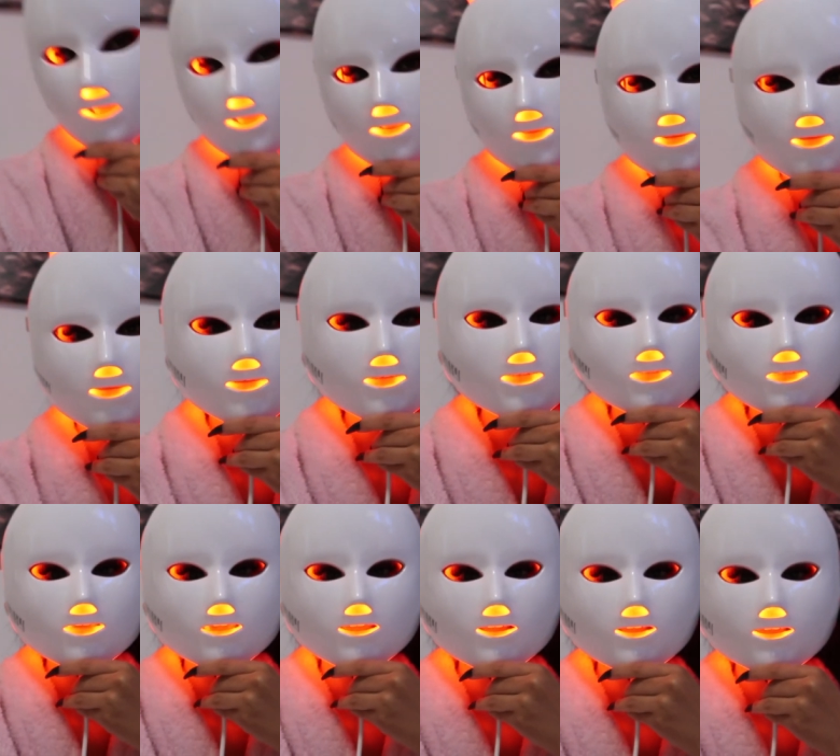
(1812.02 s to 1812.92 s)
I look
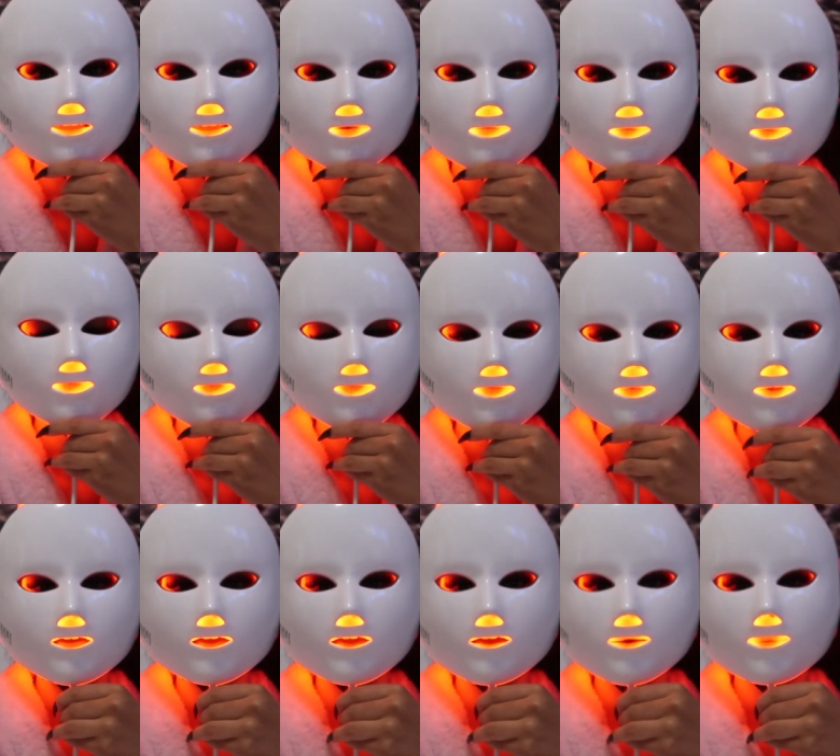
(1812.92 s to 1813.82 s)
scary.
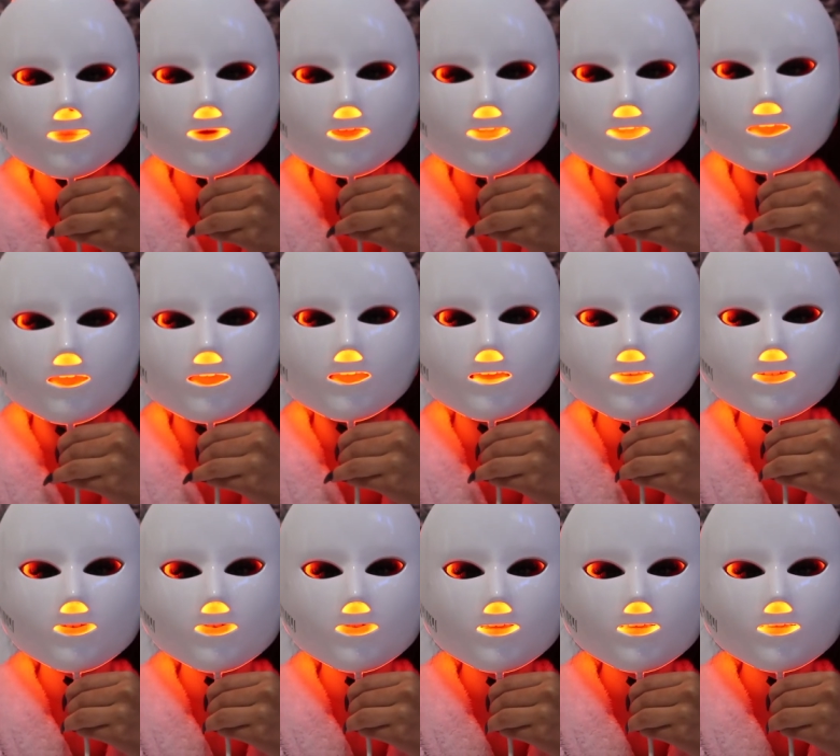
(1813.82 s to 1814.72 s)
Um, but yeah, I
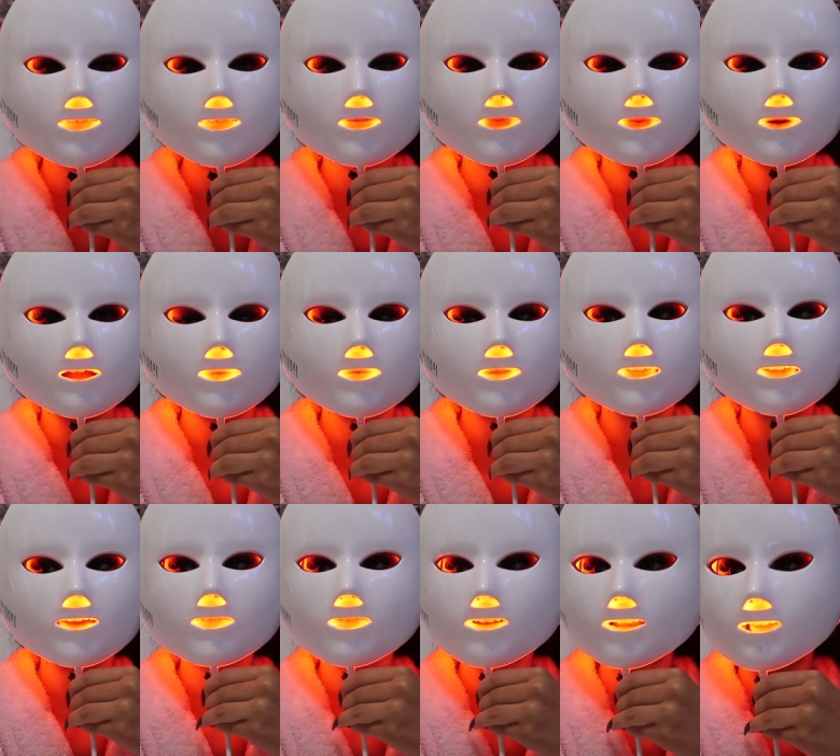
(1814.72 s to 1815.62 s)
do this probably
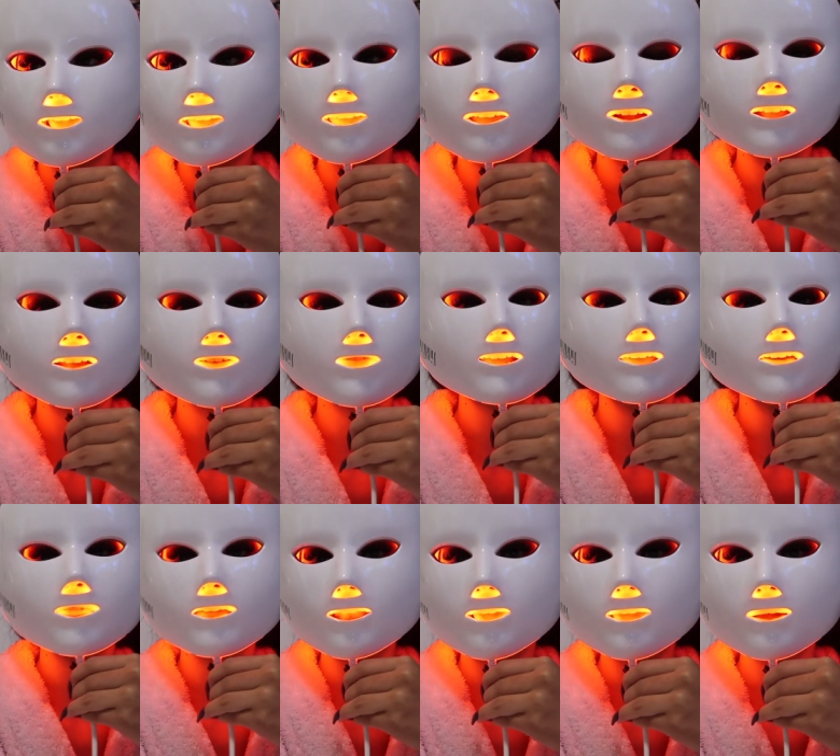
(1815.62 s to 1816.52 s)
every night or every
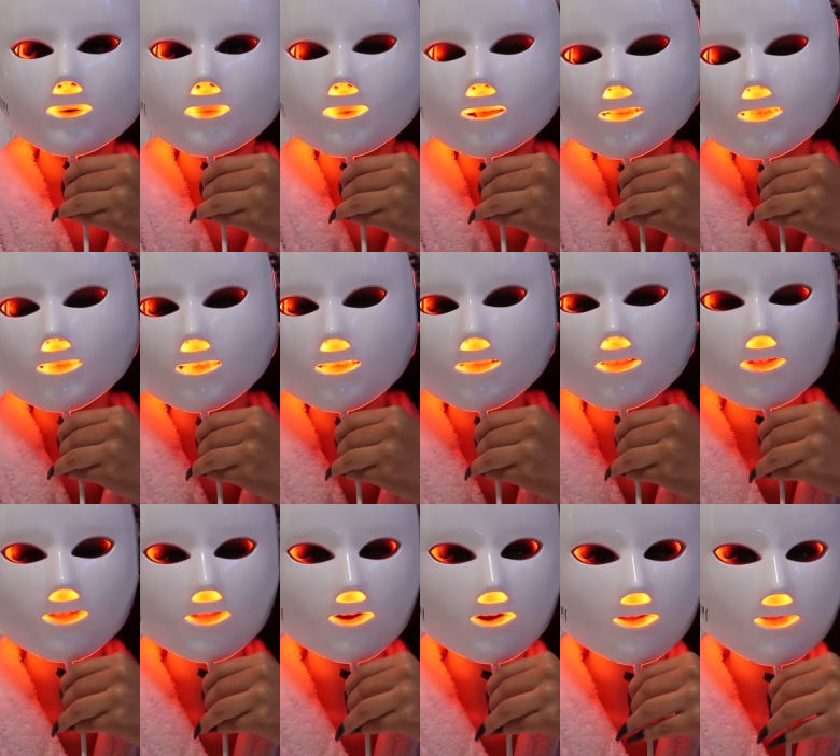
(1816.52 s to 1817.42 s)
other night when my skin's
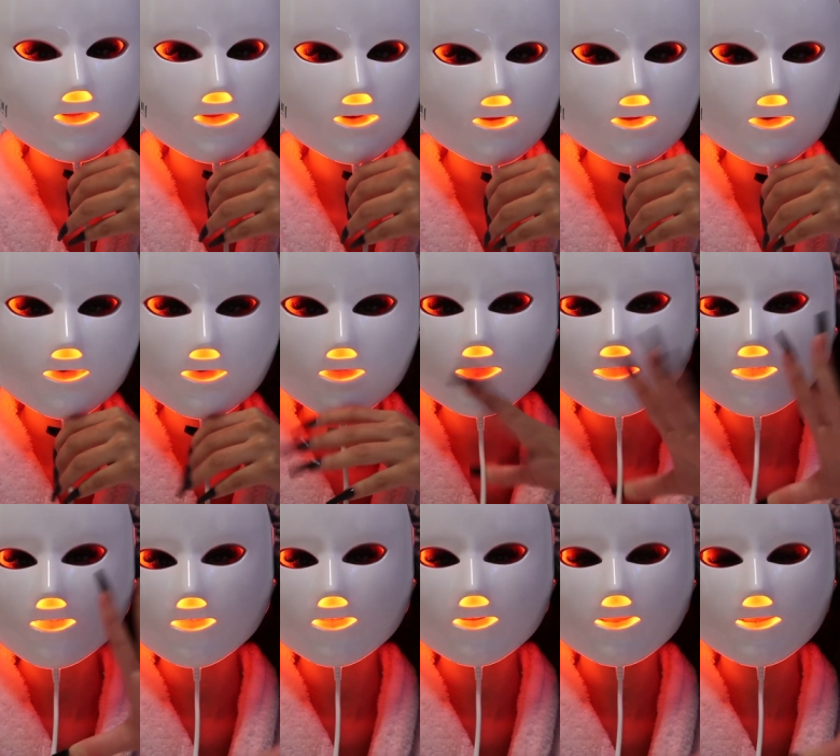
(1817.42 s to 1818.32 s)
just going through it, which it
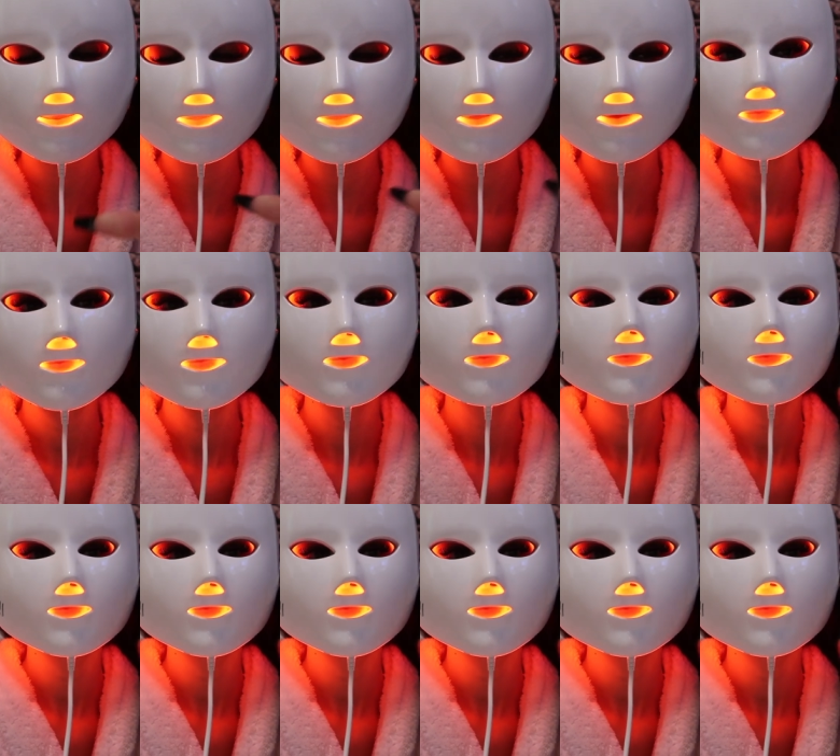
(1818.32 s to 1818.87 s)
is right now.